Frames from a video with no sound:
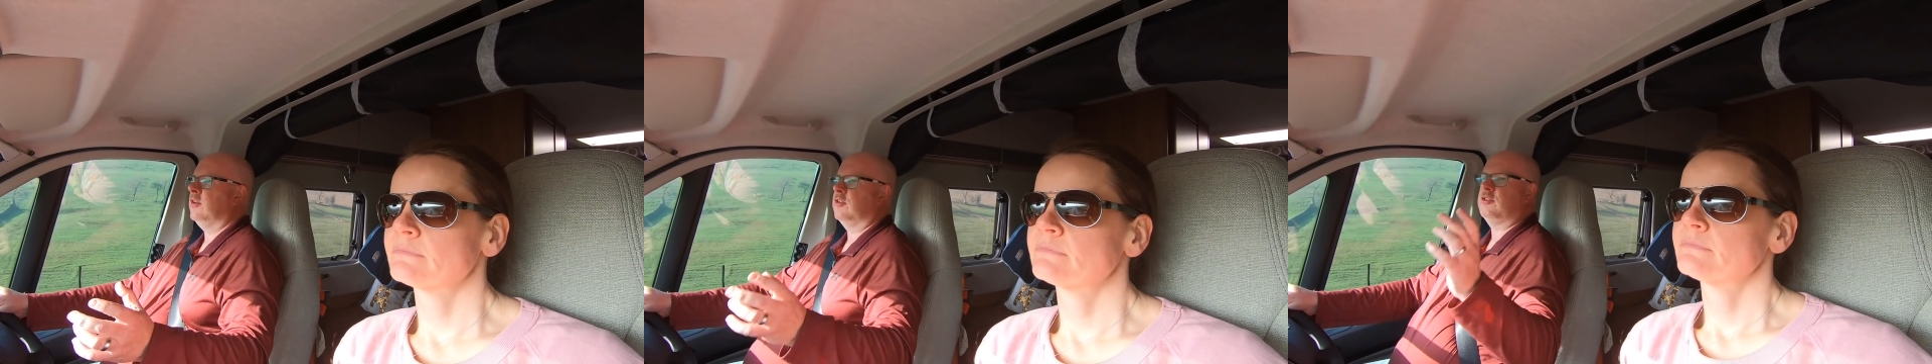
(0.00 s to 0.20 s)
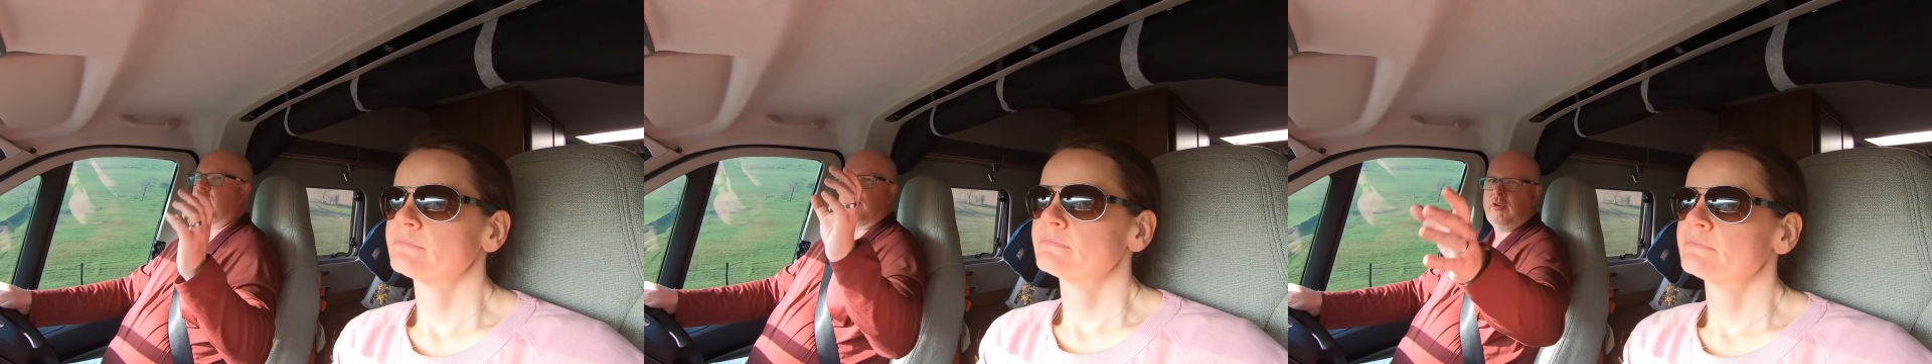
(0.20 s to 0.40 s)

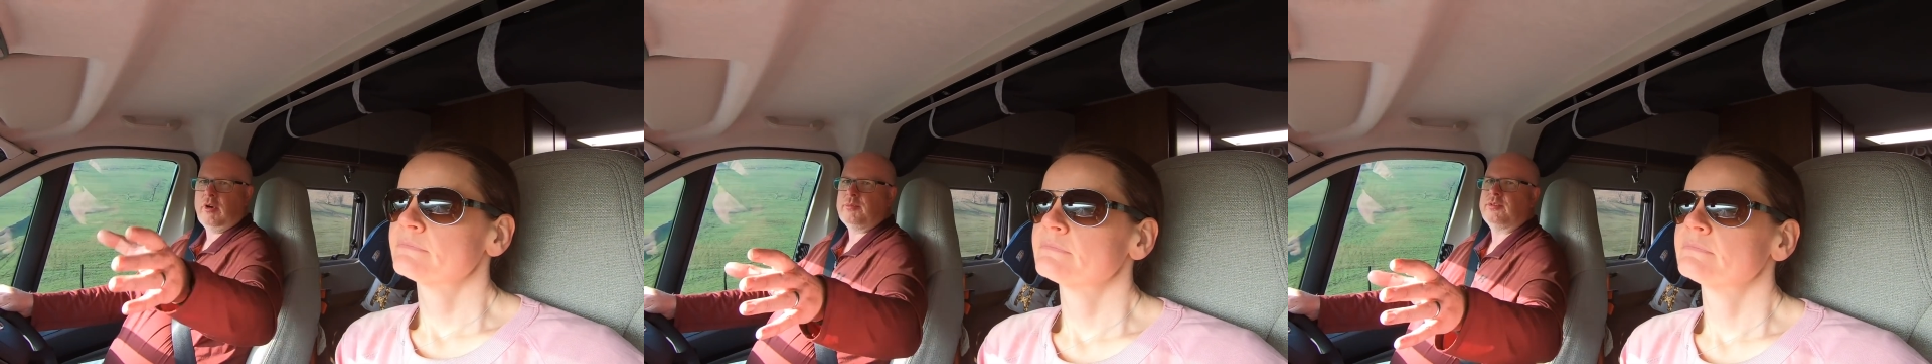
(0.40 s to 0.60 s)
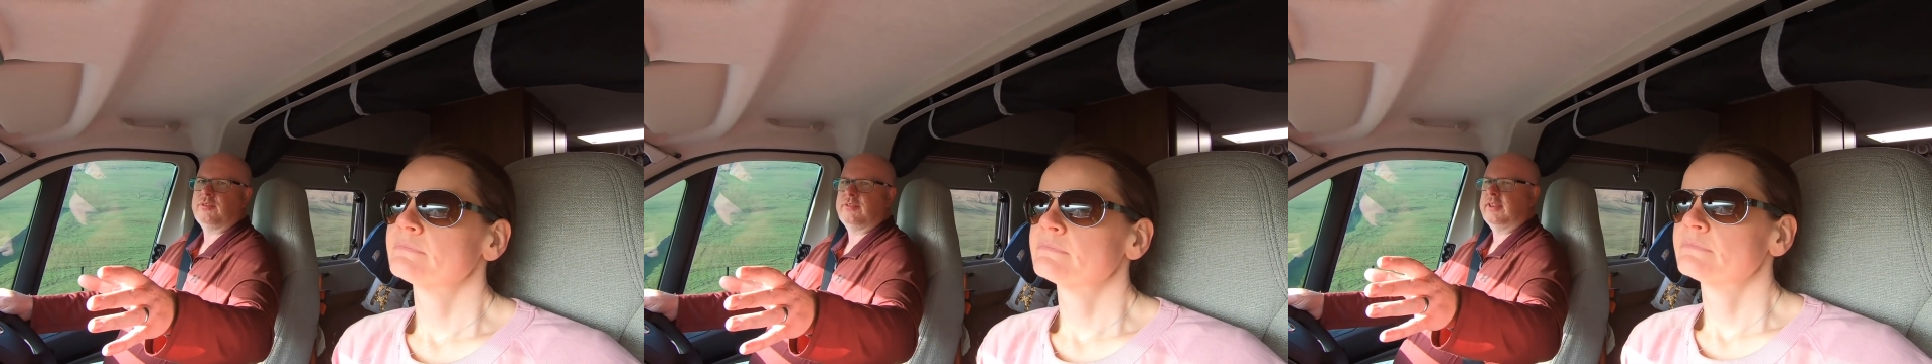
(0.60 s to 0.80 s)
Just to
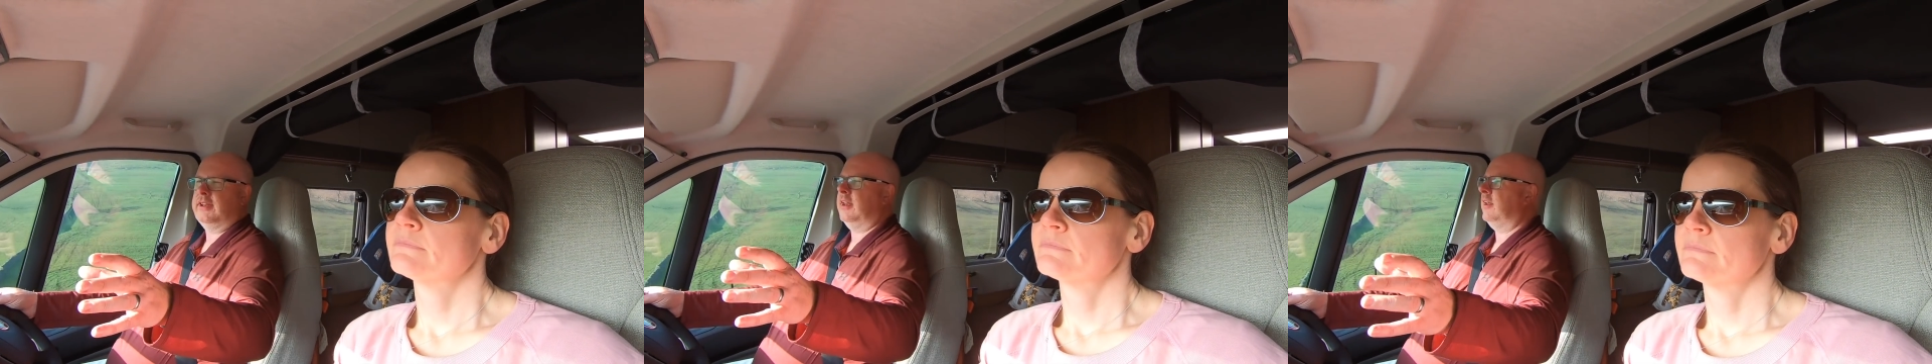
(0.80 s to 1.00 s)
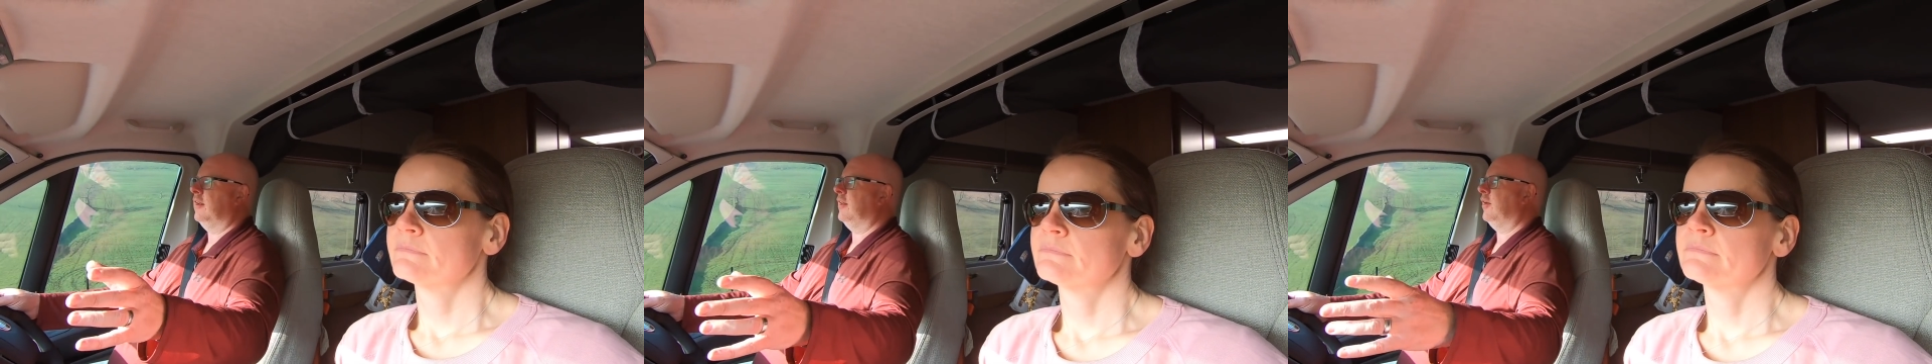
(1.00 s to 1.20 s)
drop something
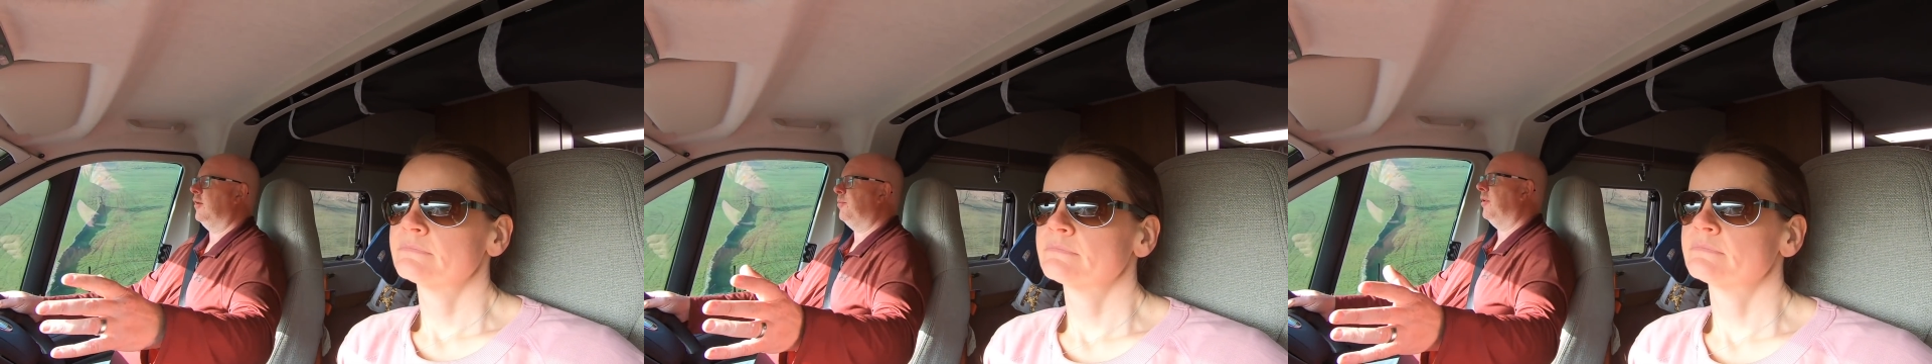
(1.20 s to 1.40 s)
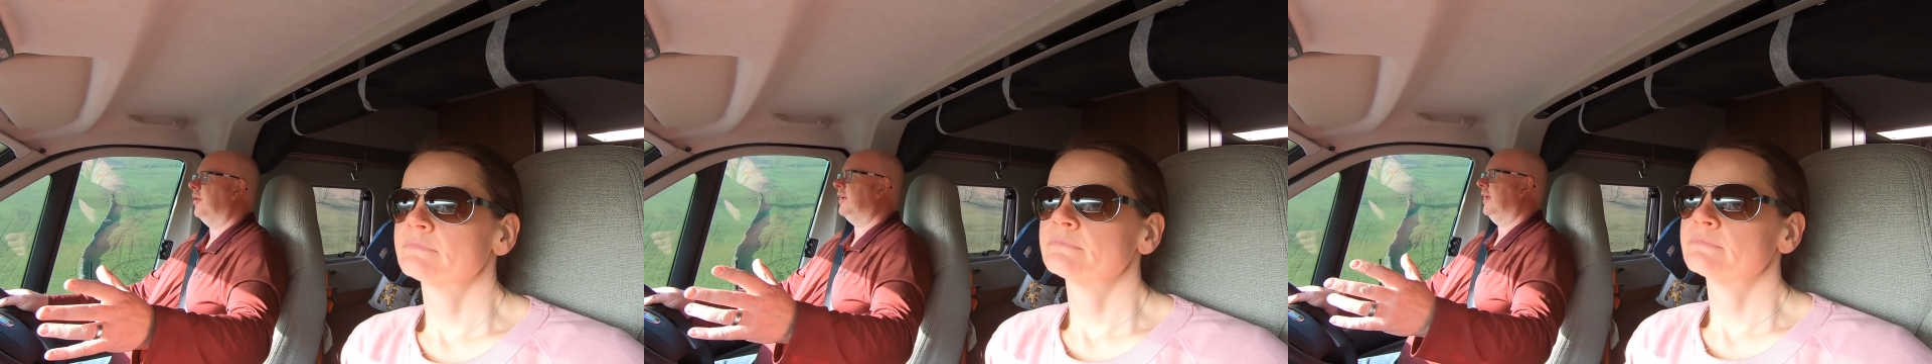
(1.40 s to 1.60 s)
in a little
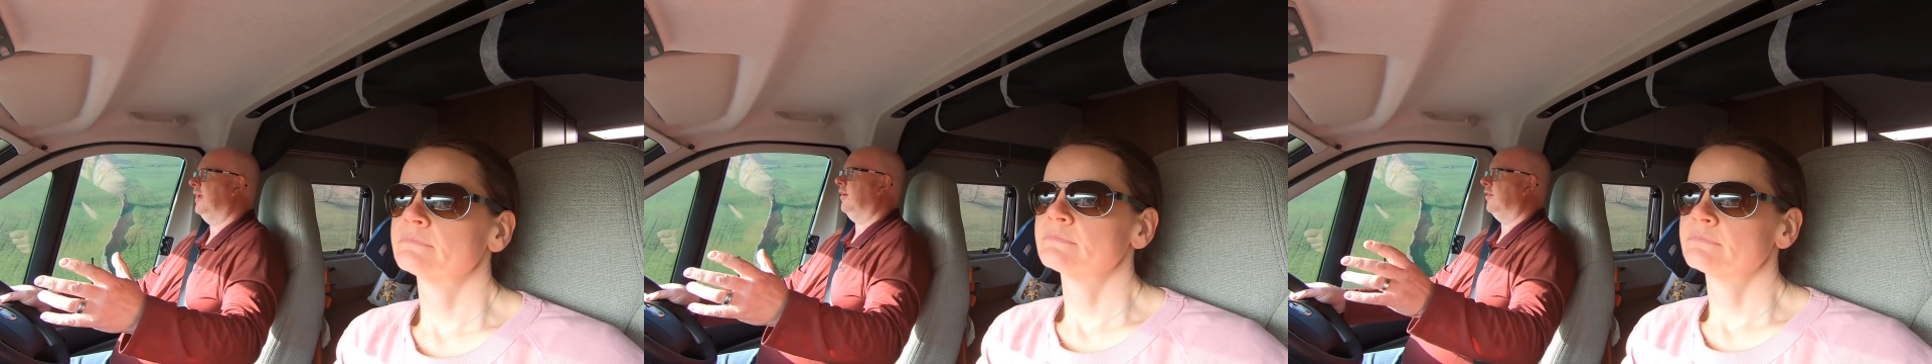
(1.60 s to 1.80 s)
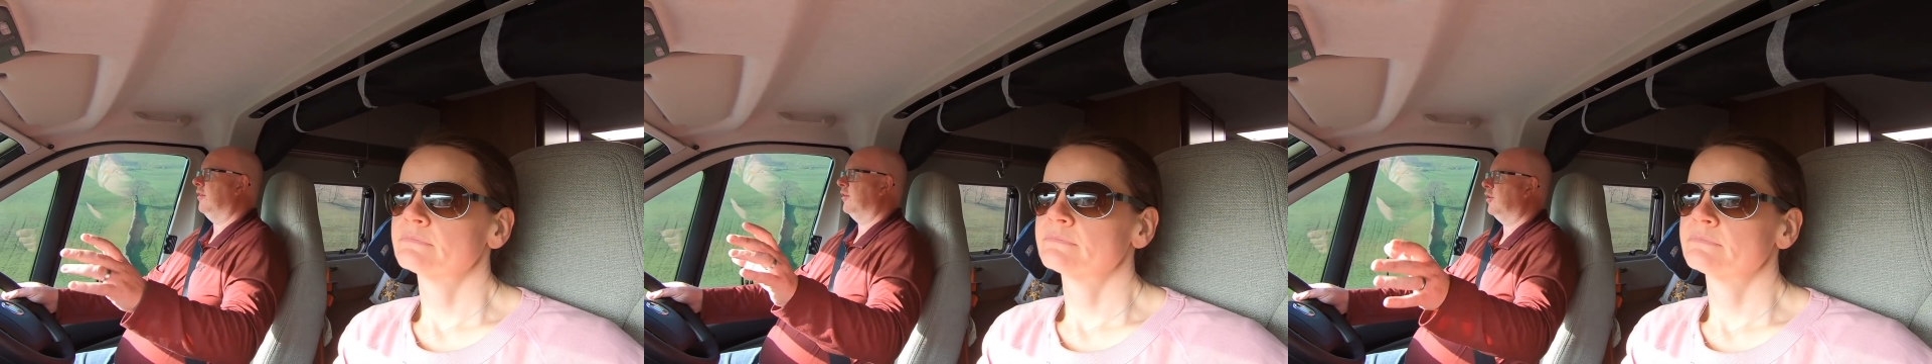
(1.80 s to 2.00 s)

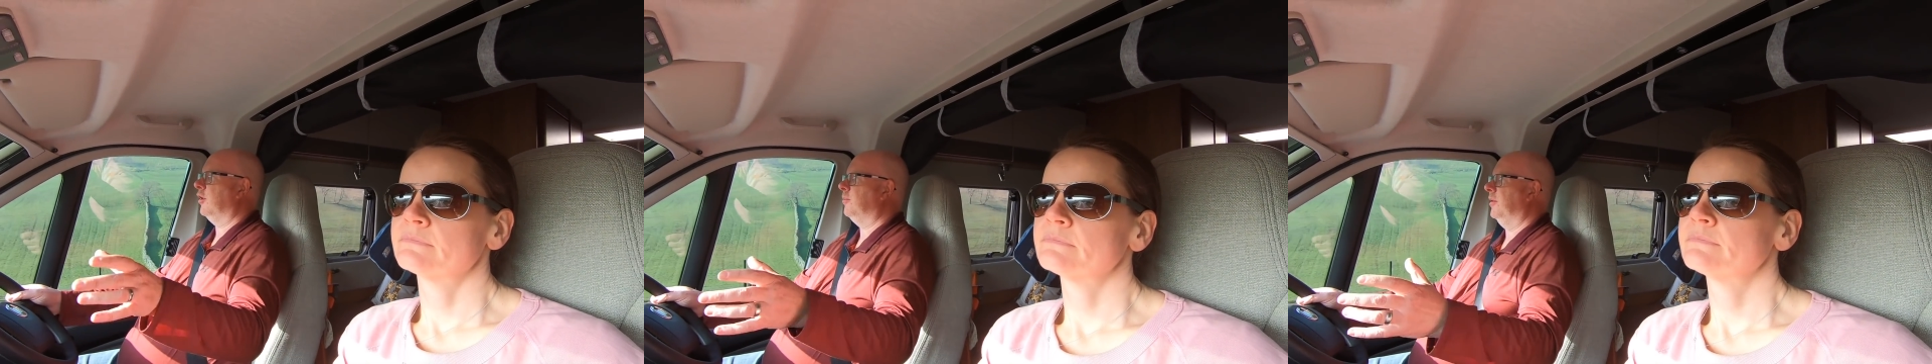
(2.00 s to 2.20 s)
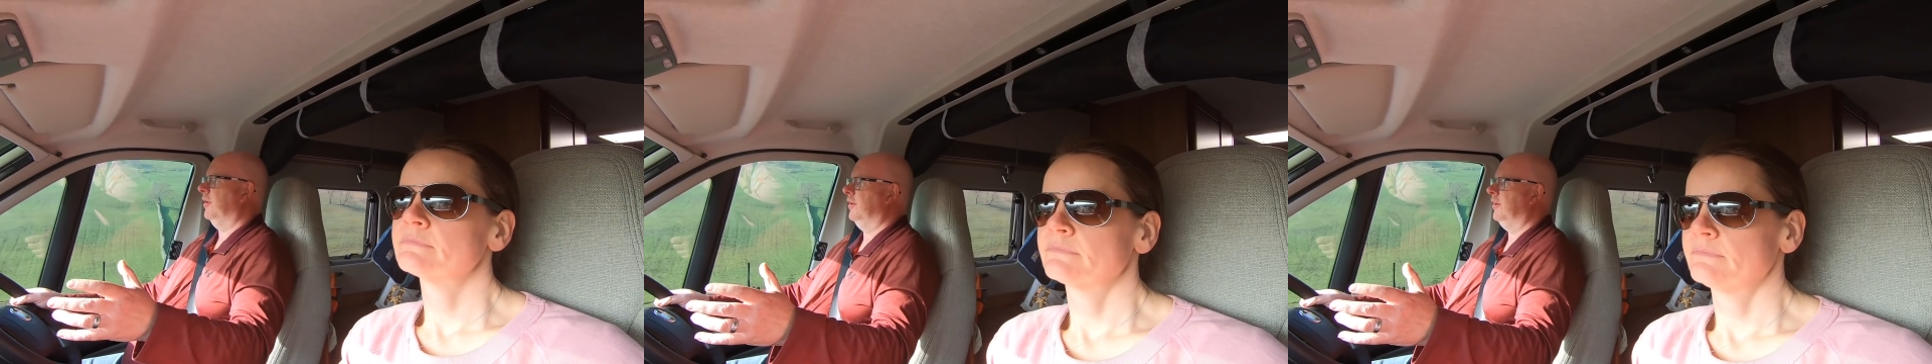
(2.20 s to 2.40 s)
pocket or a
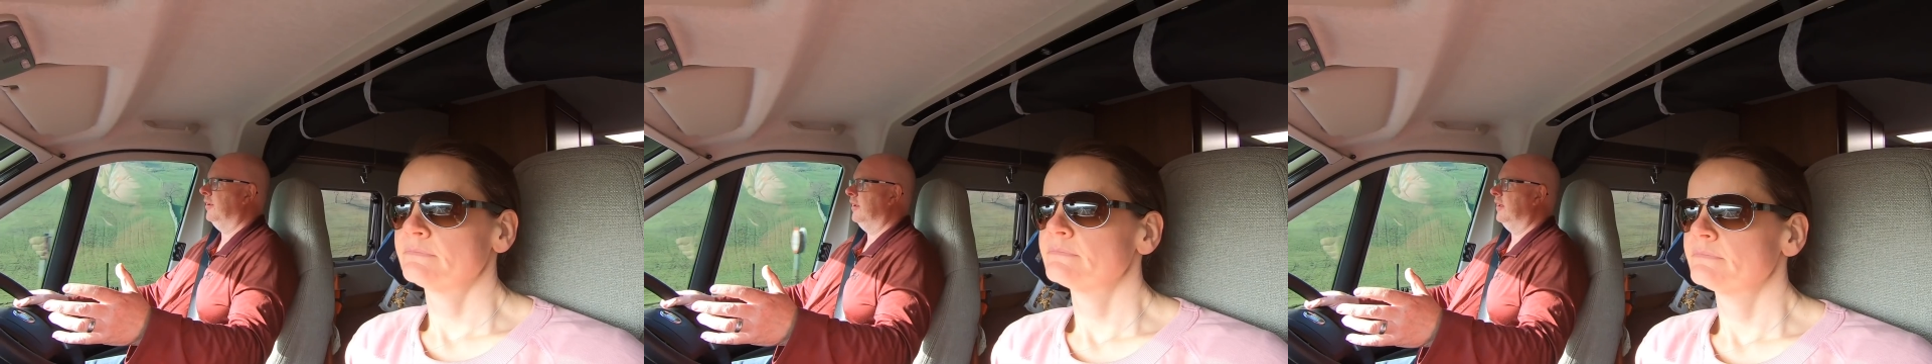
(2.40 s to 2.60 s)
cupboard